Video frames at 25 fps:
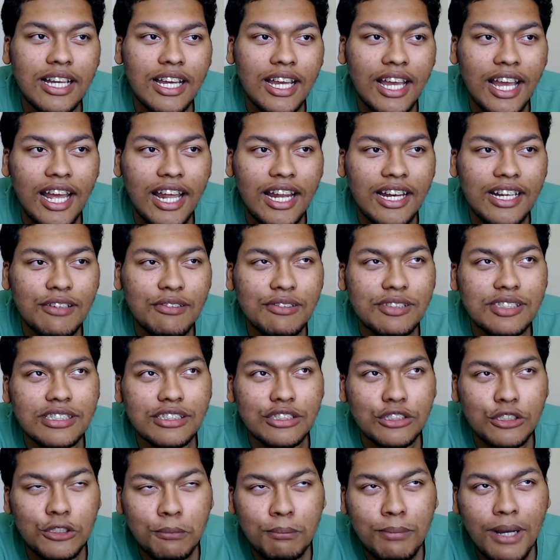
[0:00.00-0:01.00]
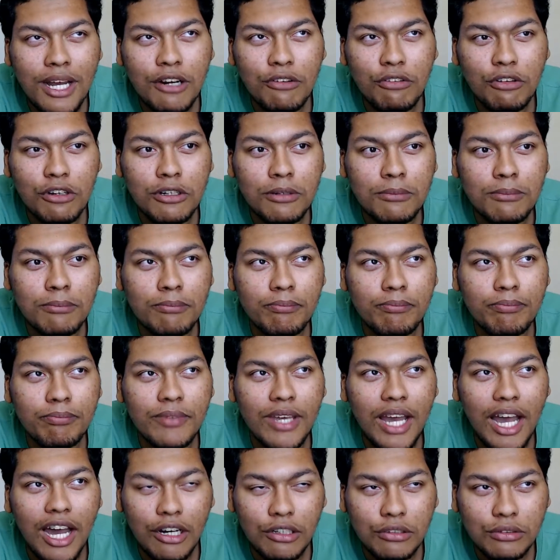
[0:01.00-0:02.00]
And it was a 2-bedroom
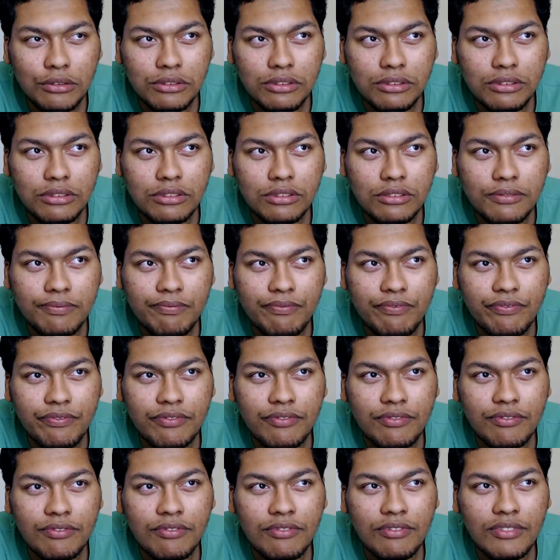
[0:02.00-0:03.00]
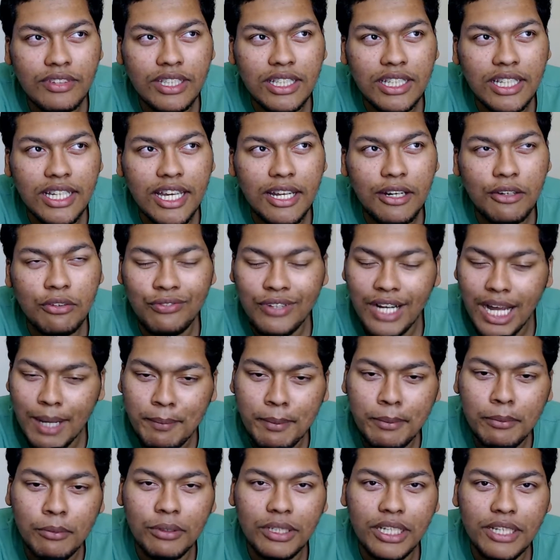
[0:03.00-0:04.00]
house and 5
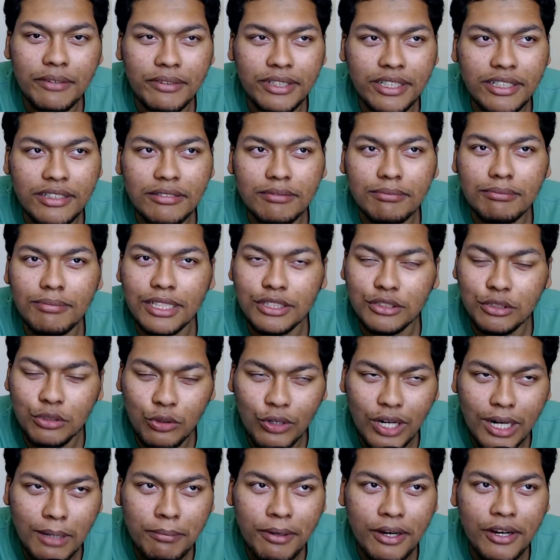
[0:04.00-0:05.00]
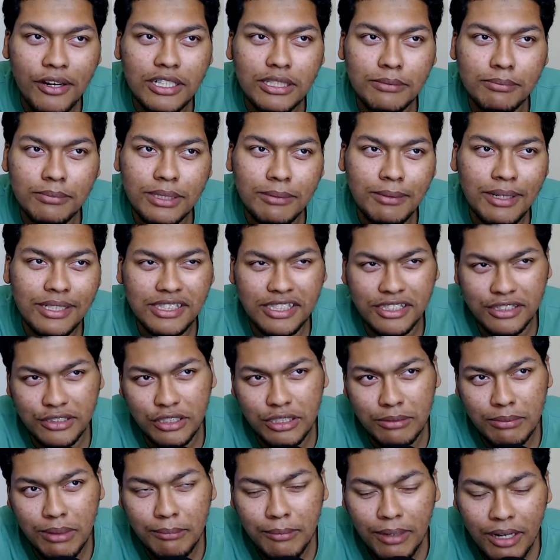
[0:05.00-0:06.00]
people were living in it. My 2 grandparents, me, my sister,
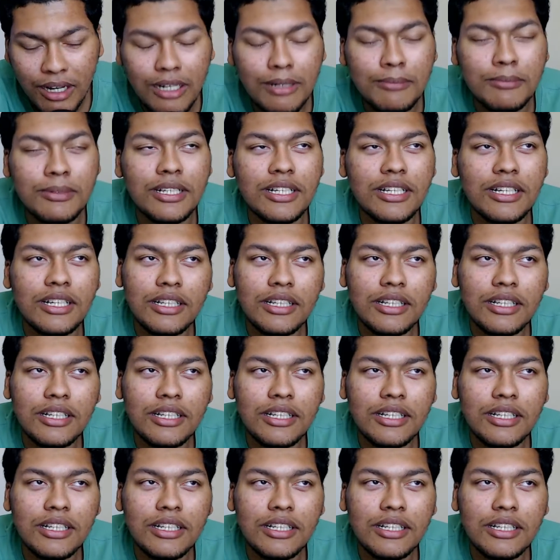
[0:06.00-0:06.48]
and my mom.